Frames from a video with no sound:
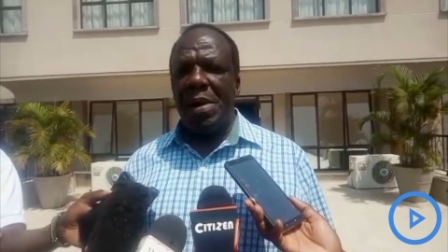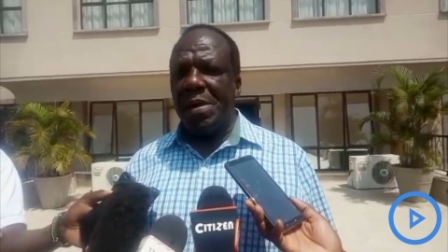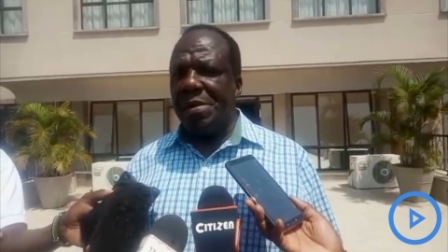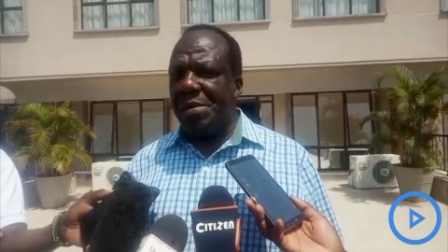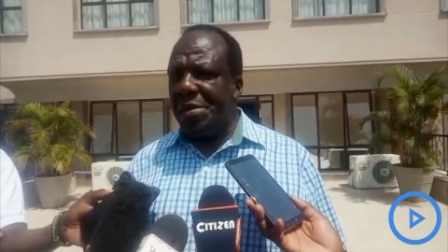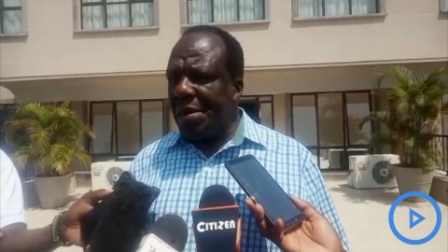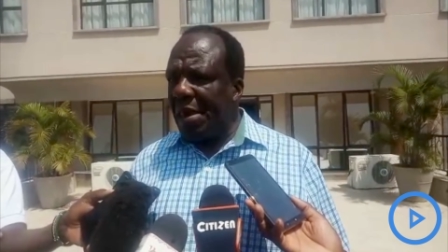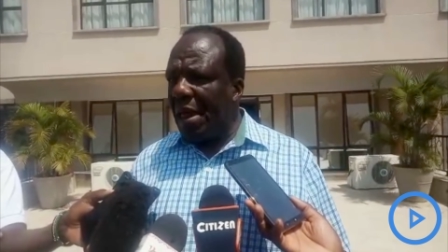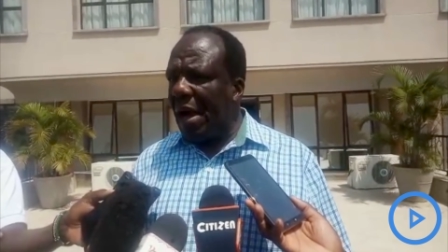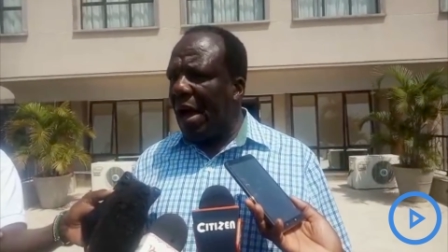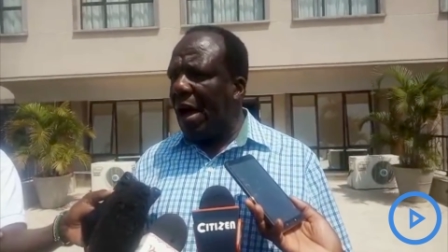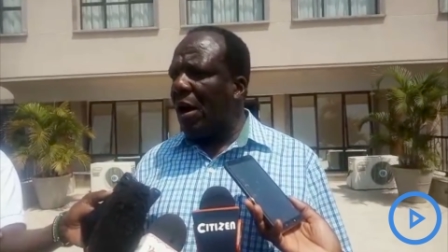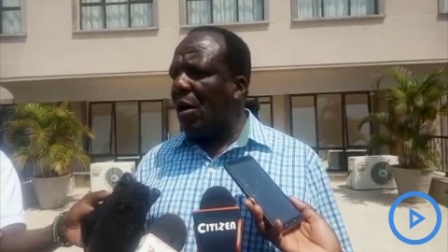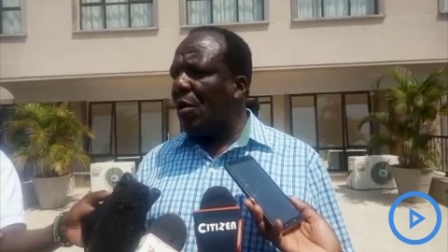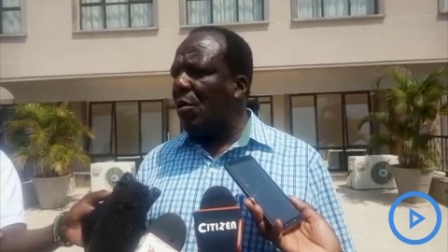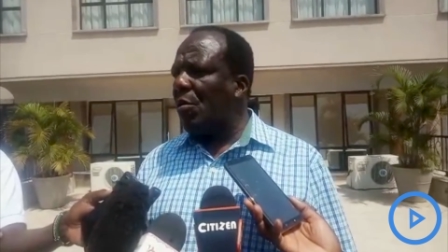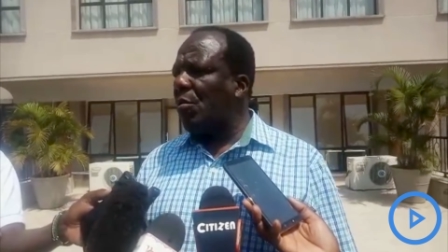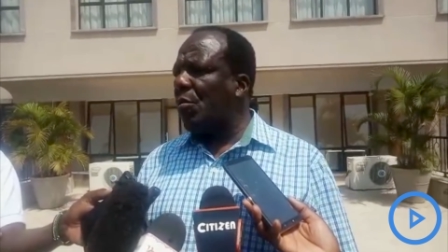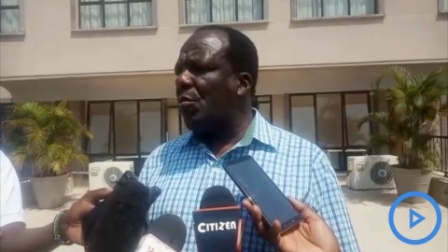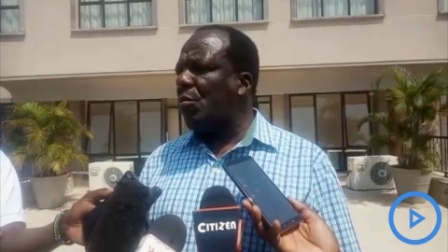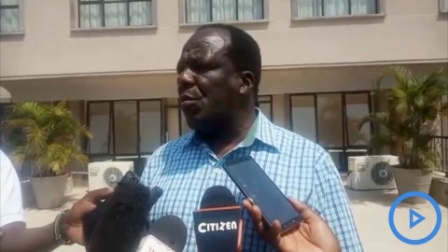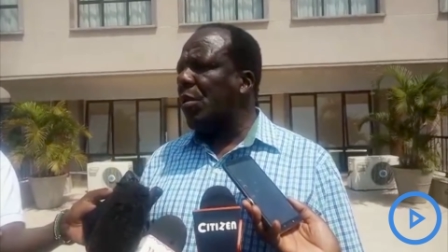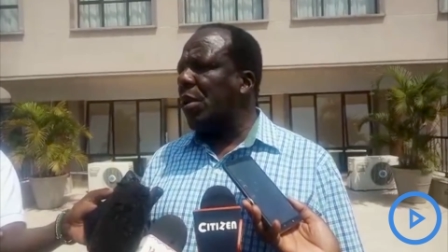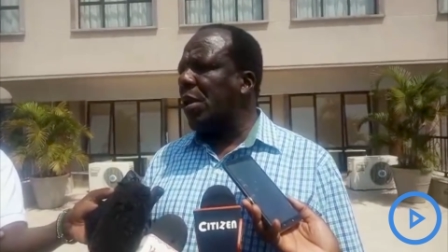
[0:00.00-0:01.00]
but
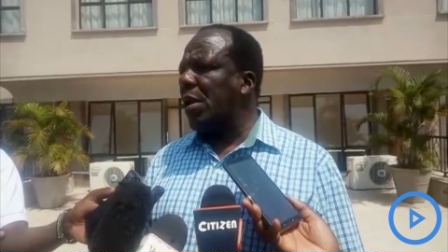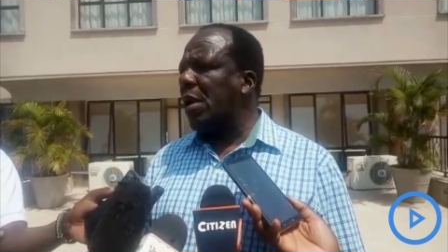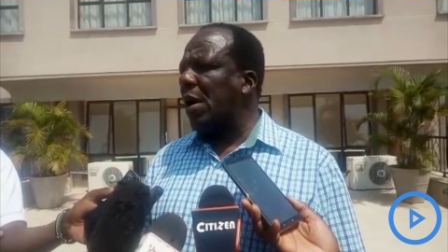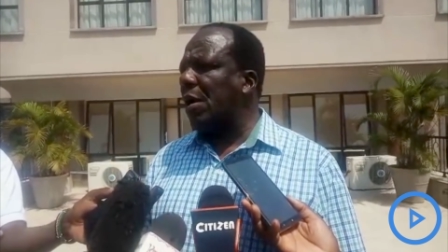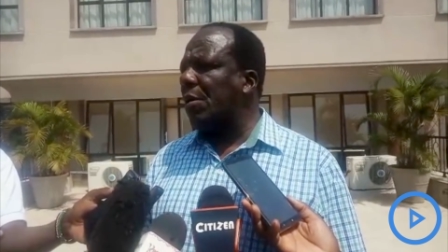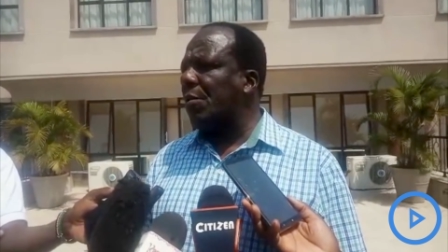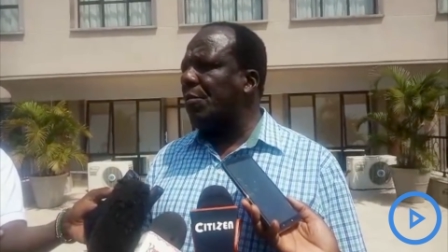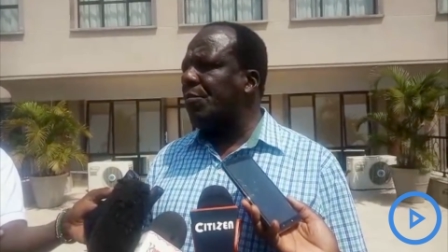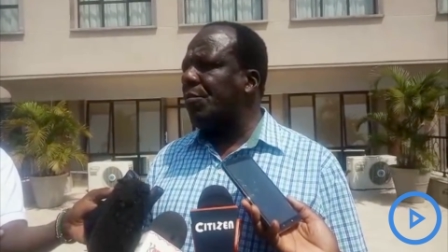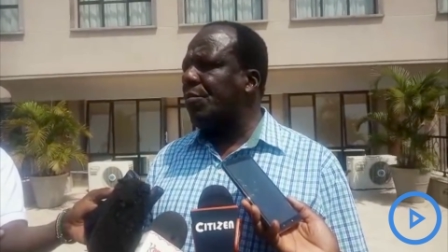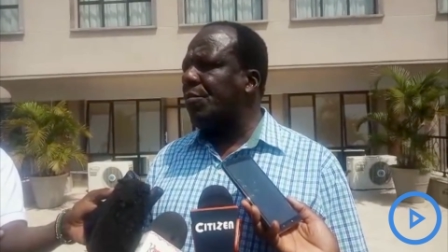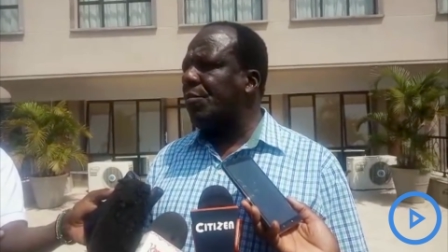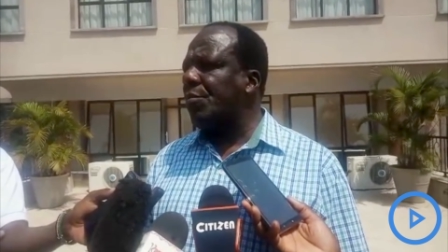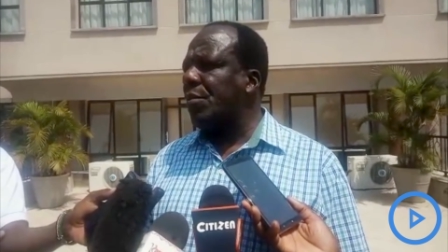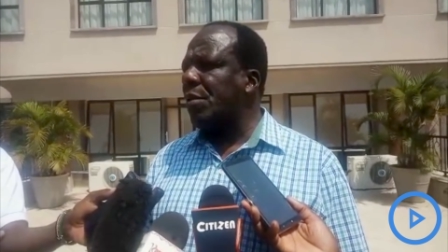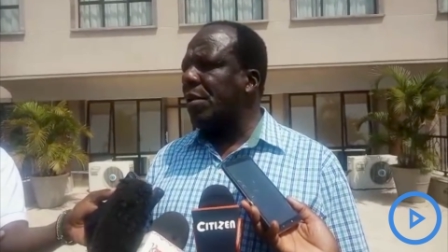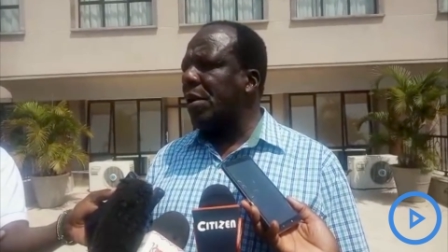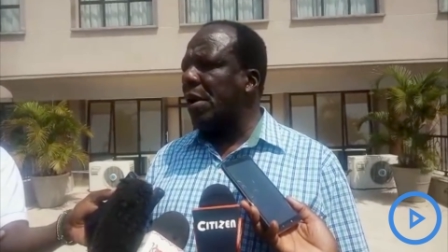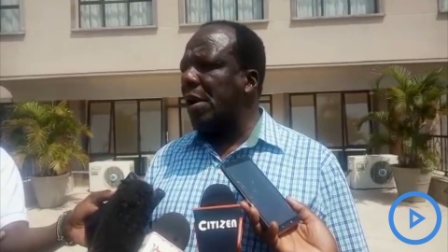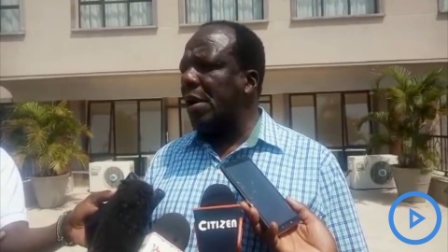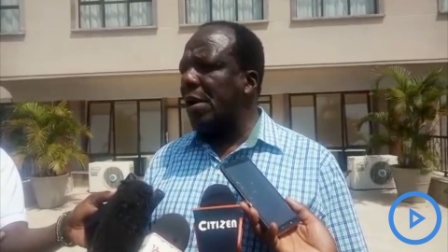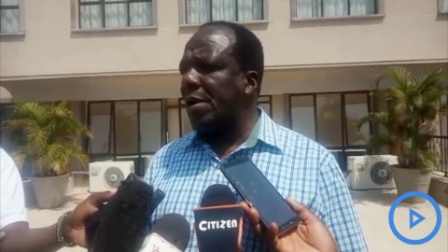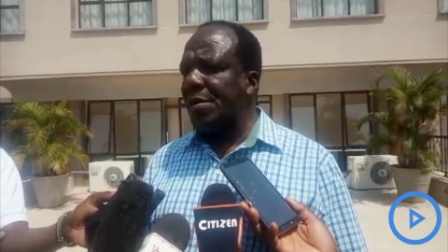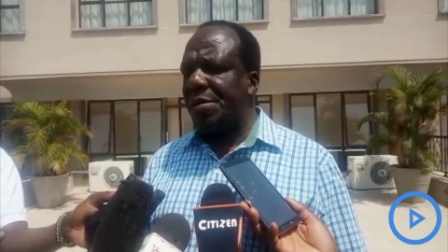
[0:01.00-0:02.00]
now we have
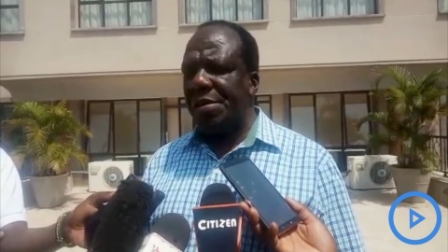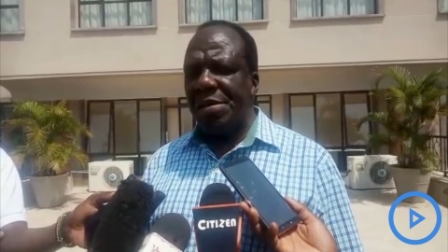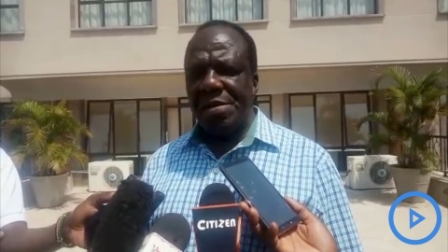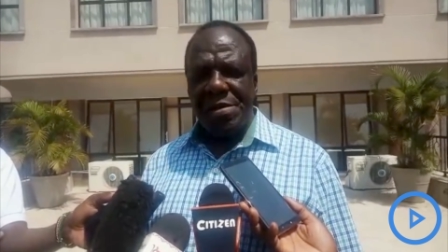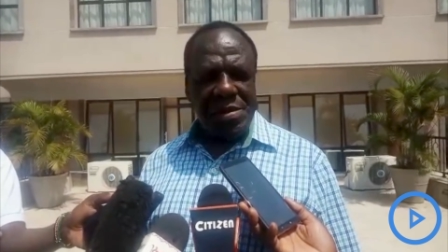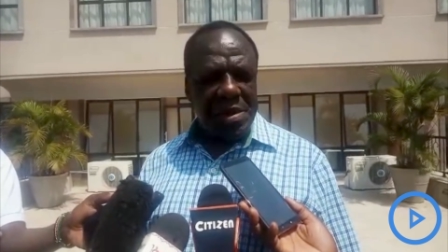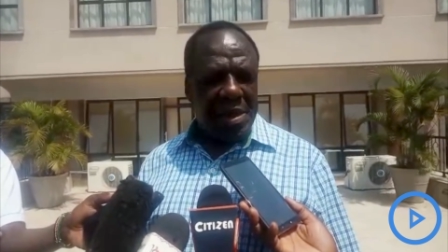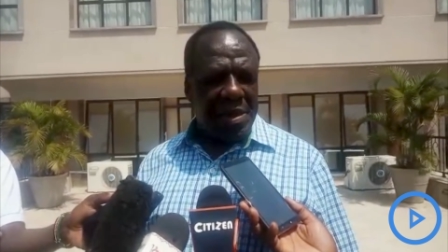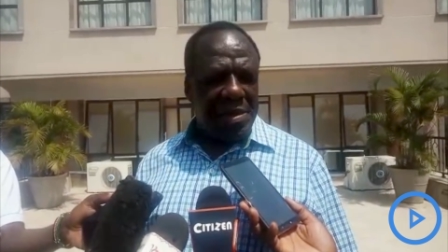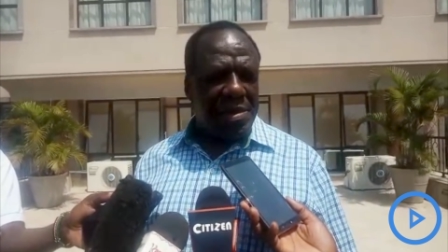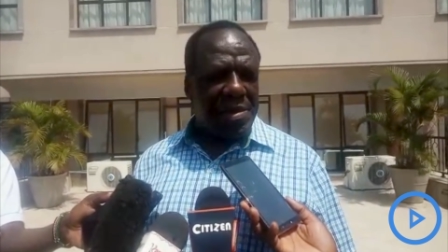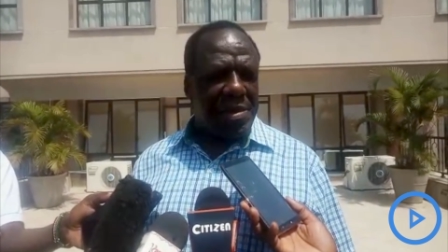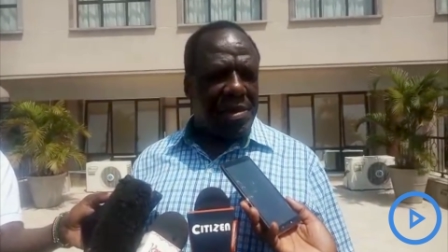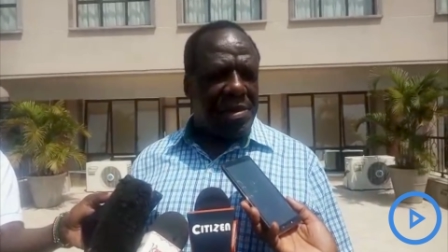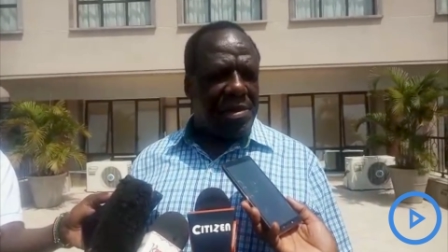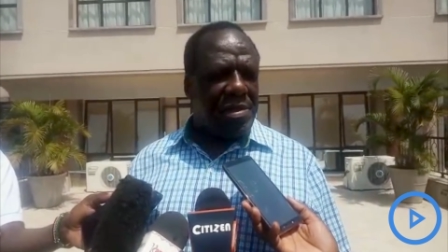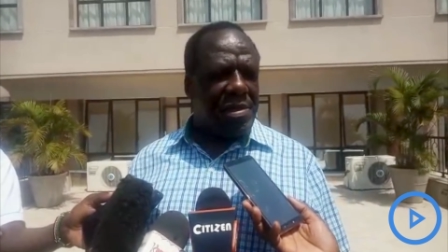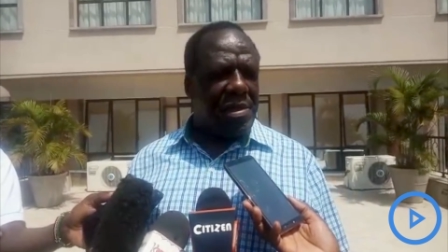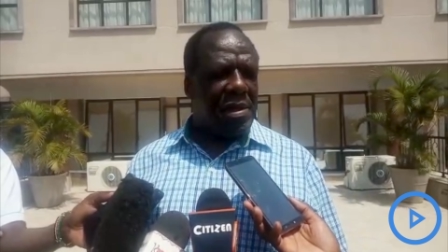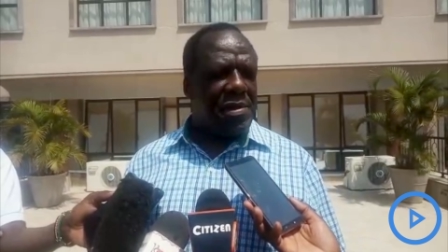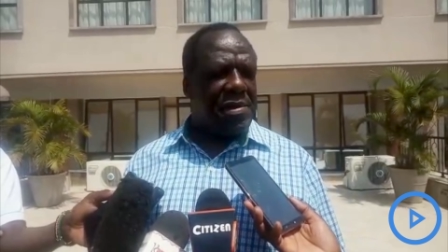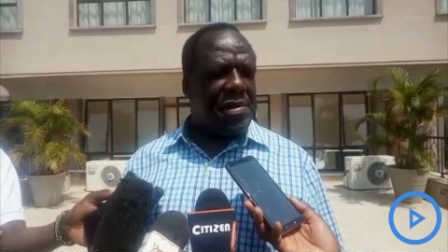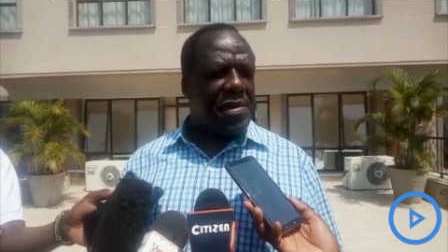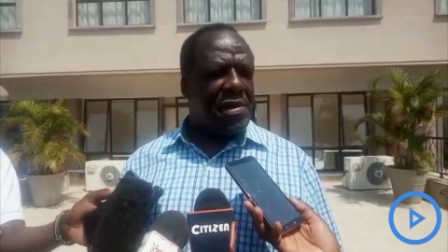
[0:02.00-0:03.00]
uh, decided
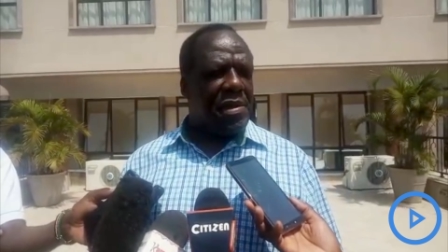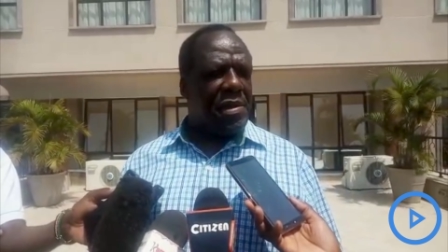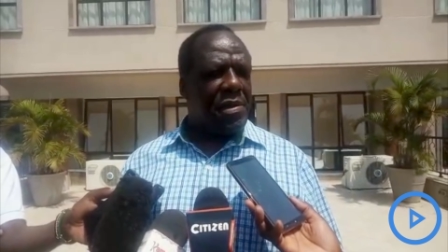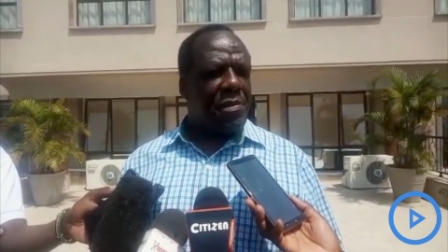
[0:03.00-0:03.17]
that